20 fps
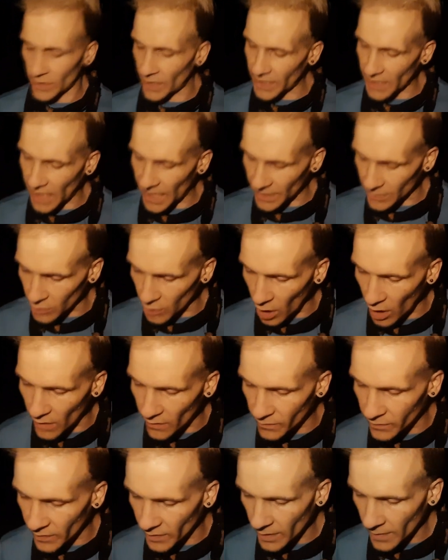Like, I
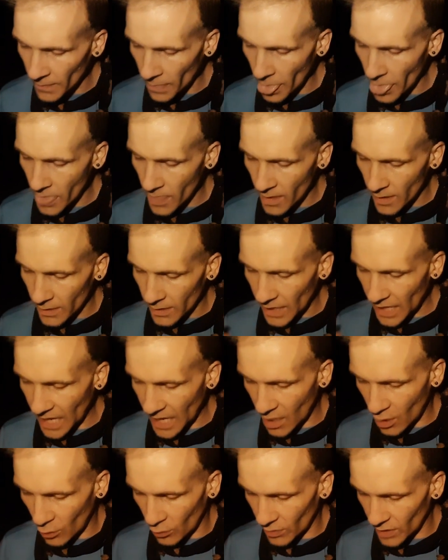love
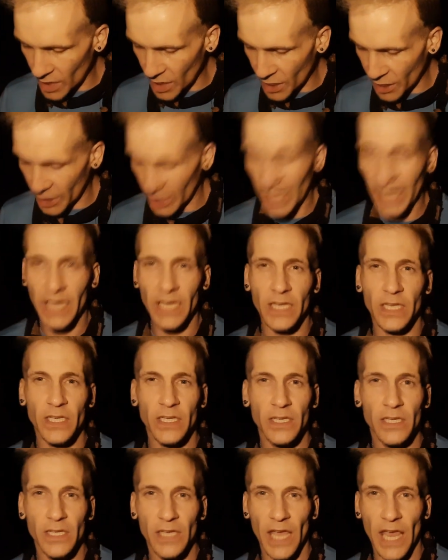how thick
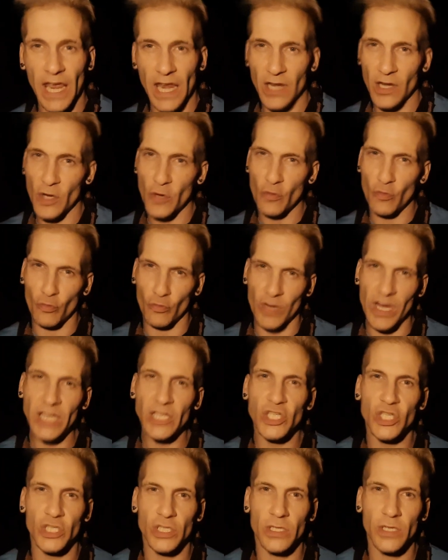and
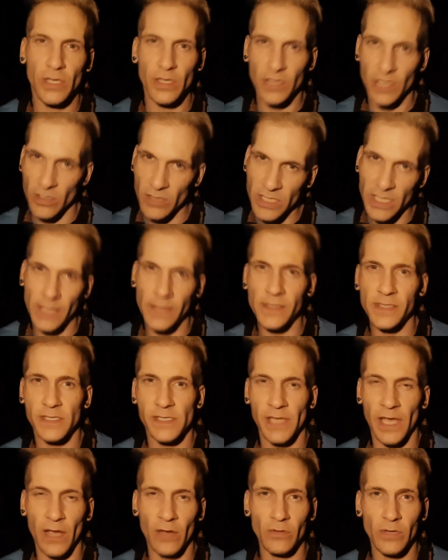rich their synths
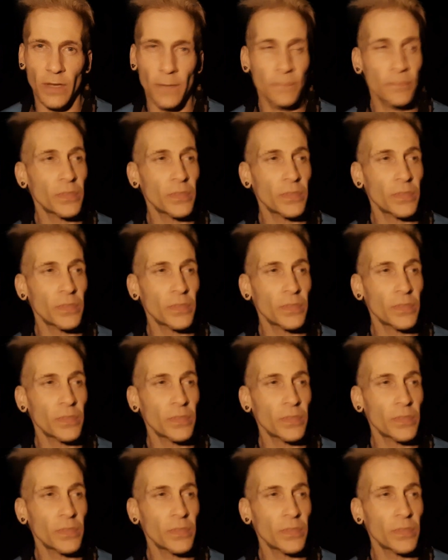sound.